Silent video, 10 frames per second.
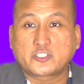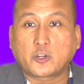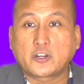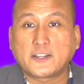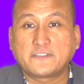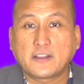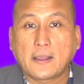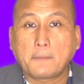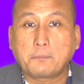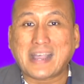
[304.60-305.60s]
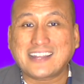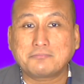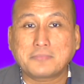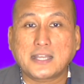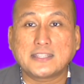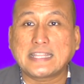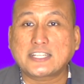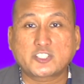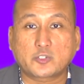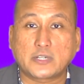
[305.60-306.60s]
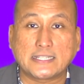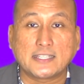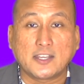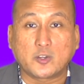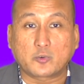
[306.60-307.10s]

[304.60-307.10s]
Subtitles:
sort of Padma lecturing